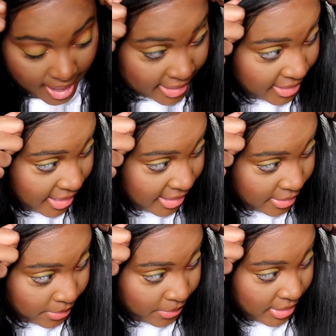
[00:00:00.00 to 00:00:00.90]
I think I
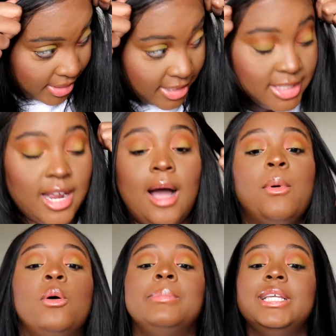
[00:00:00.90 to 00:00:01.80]
did a really good
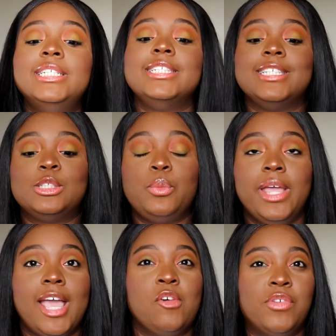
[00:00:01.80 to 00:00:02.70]
job on bleaching this
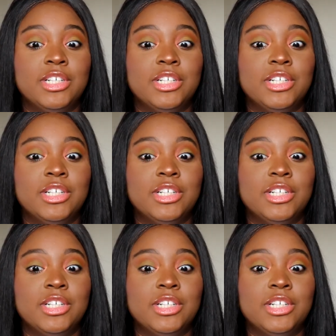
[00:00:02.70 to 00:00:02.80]
wig. At